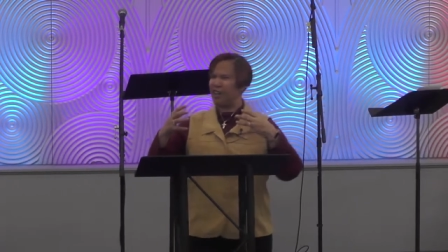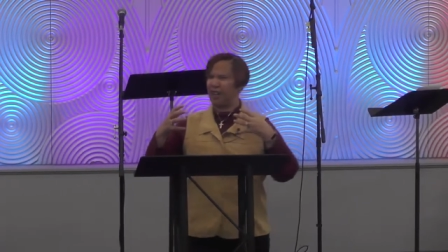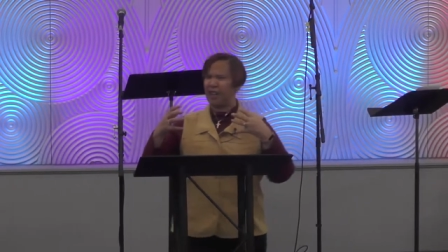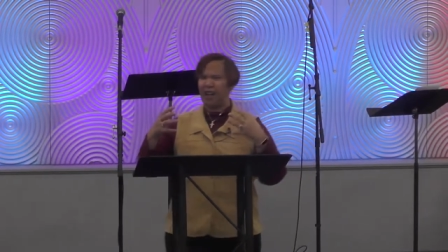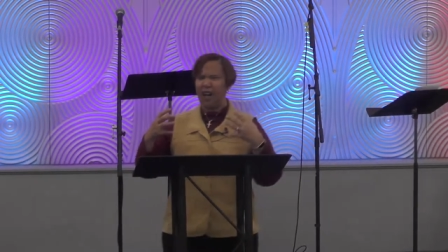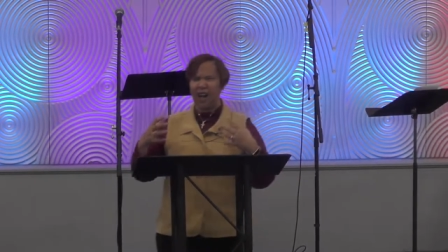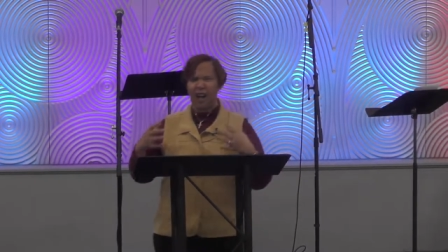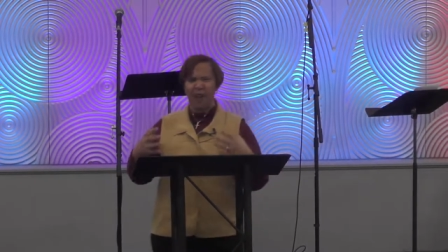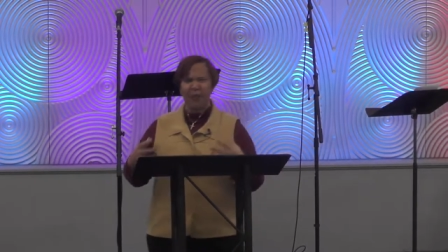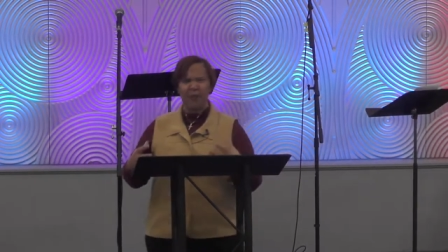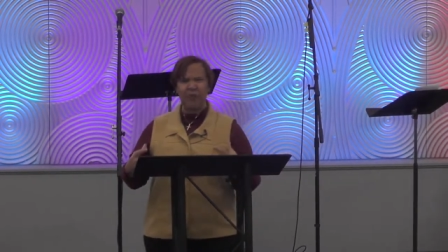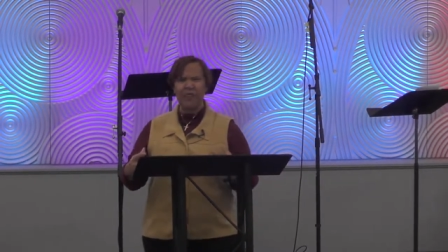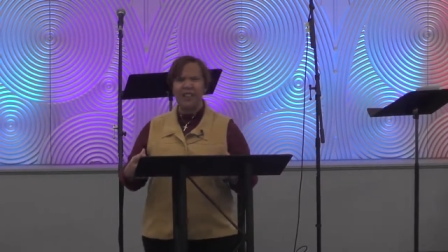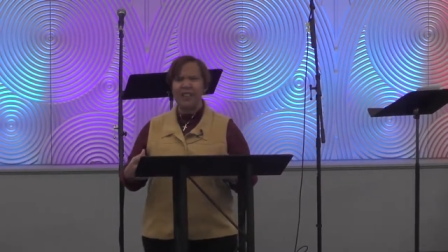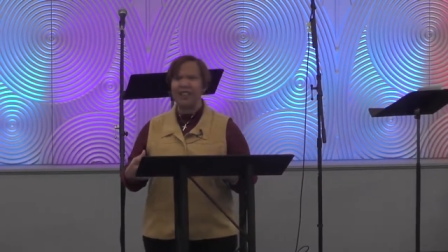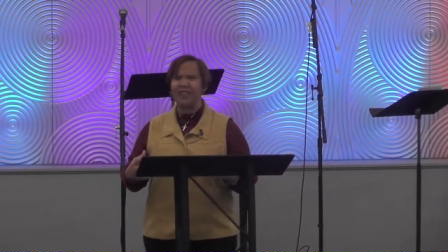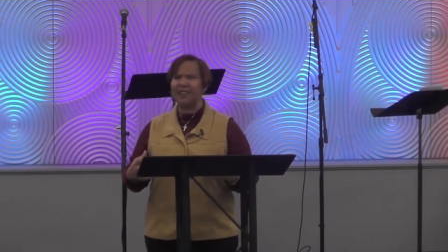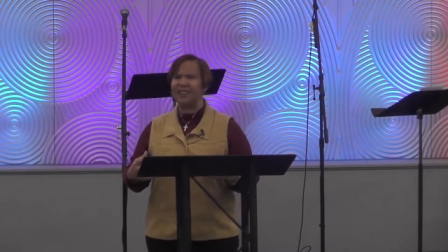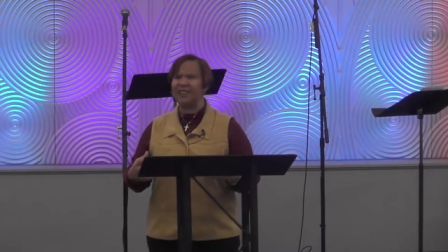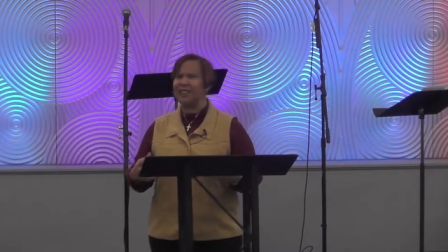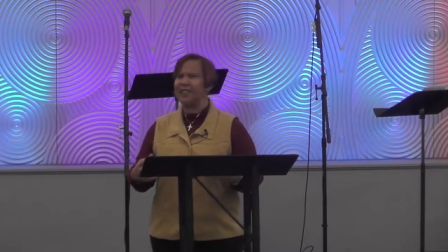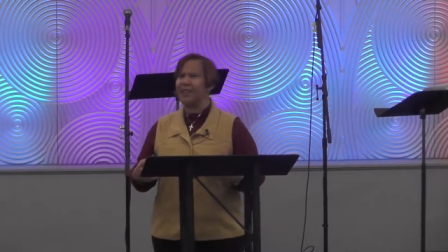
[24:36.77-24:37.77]

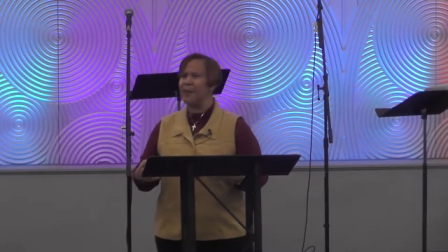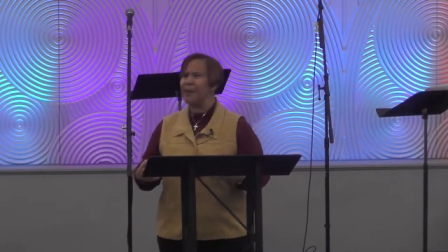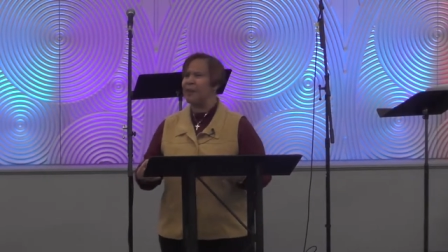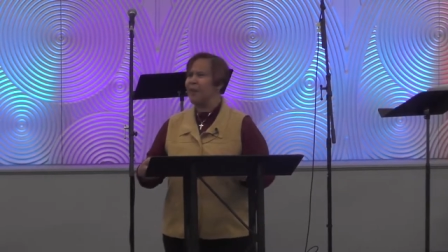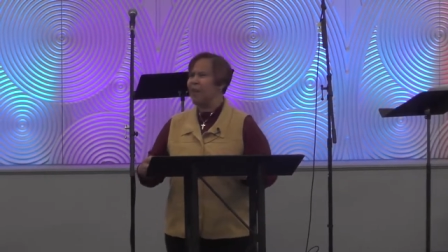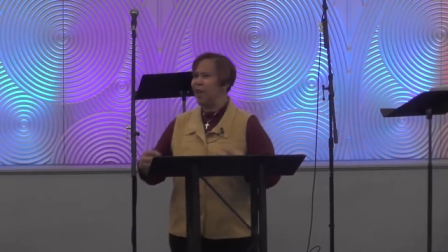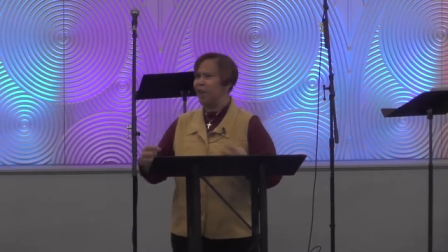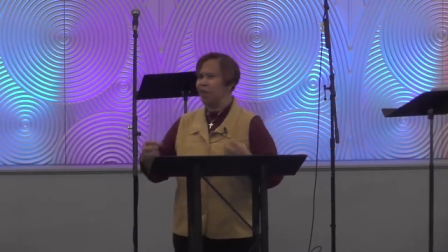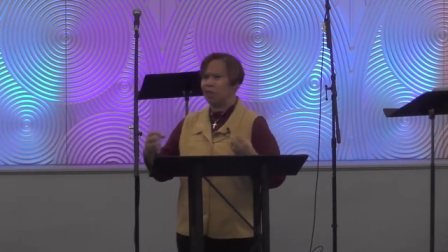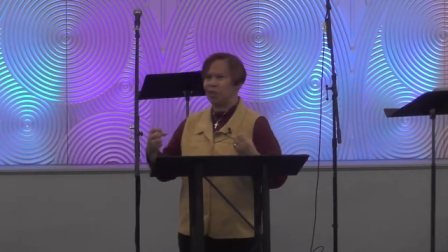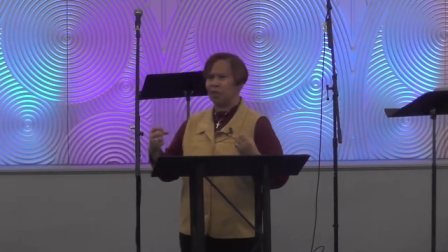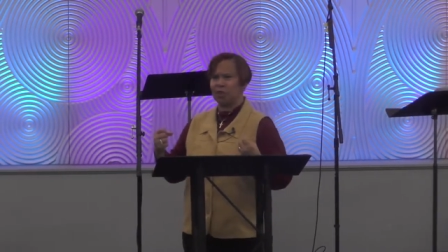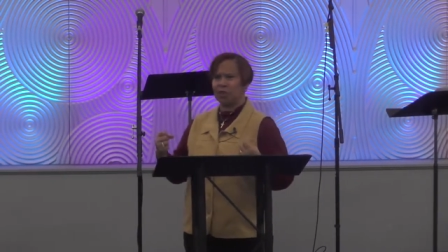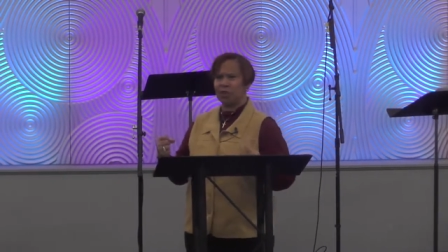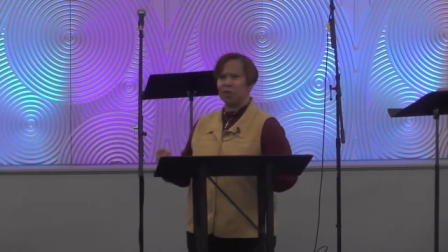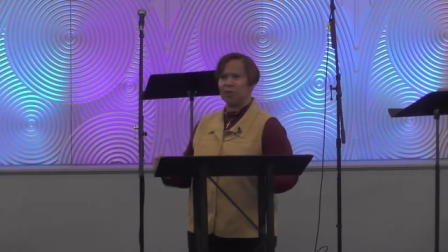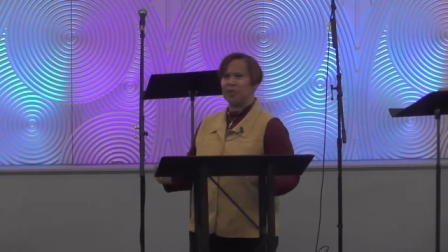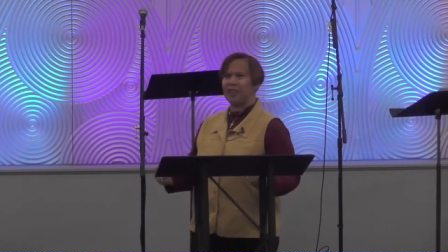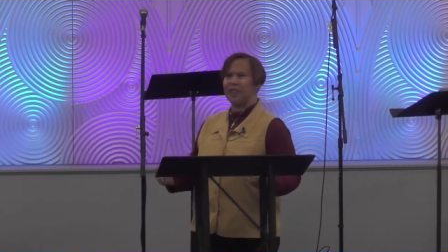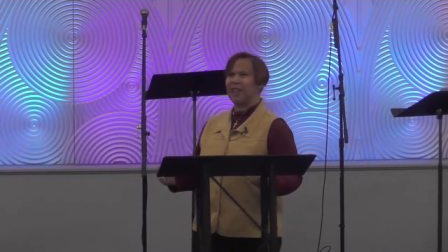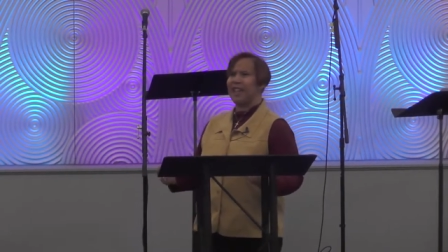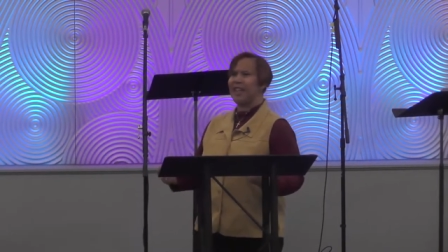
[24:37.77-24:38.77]
confidence,
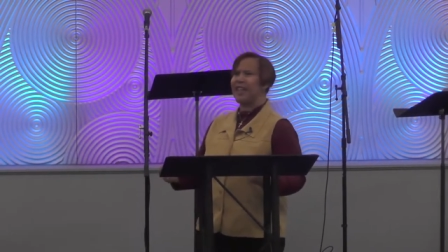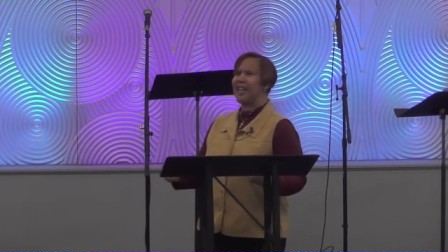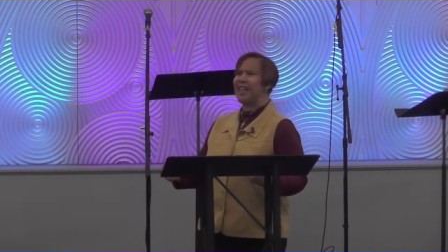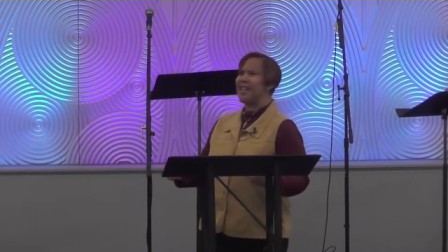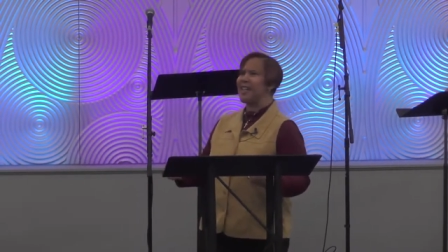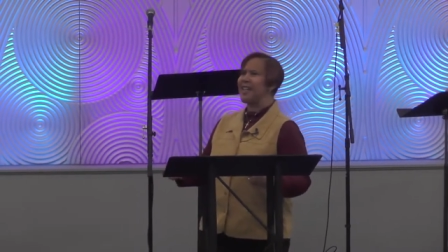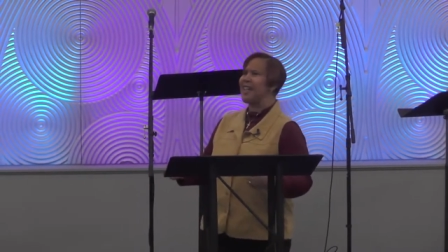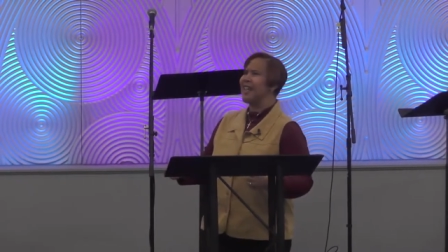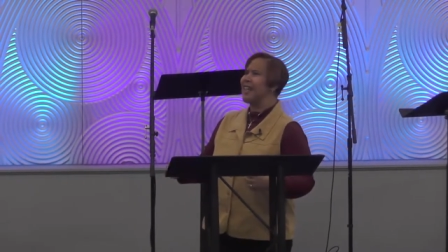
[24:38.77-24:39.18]
assurity,